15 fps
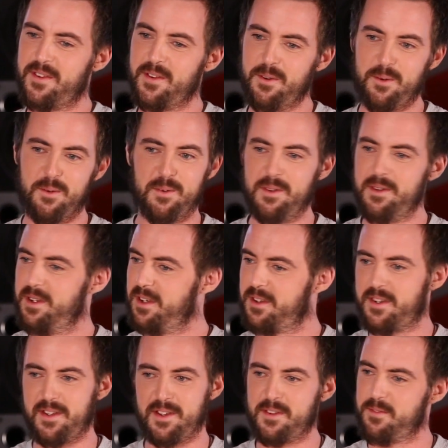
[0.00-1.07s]
So
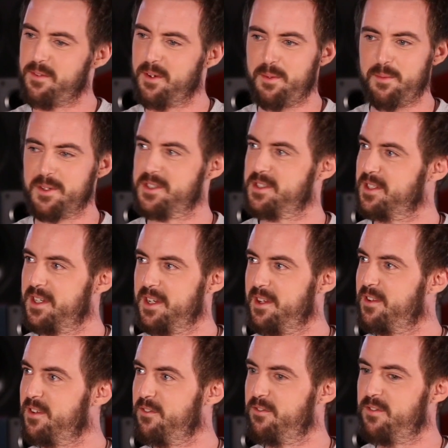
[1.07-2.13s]
it's, it's very much a
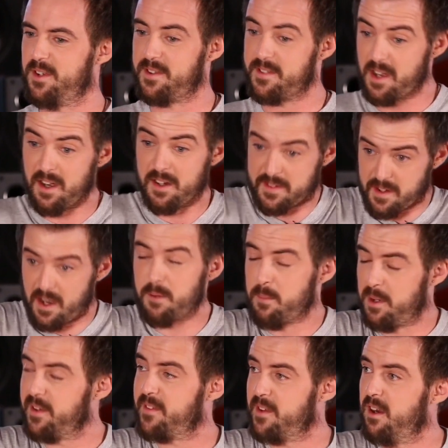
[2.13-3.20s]
case of a, so a song
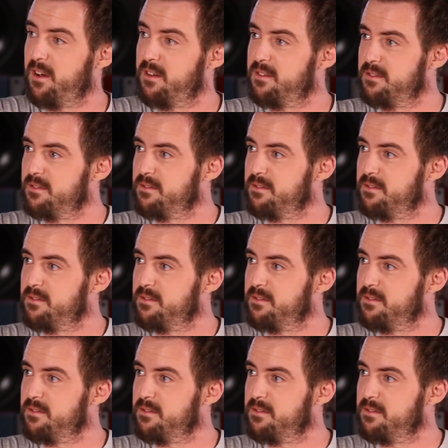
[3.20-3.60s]
by song.